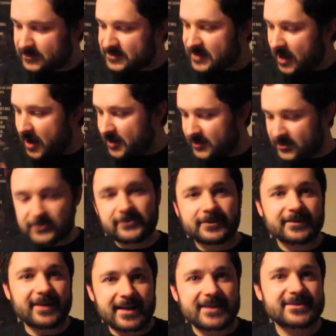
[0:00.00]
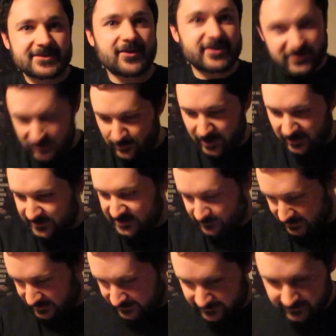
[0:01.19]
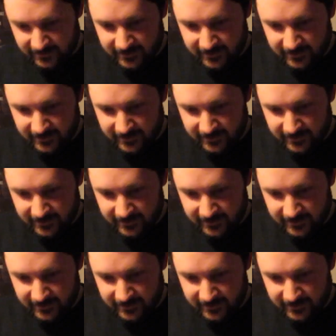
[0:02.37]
So that's like 2 armies worth.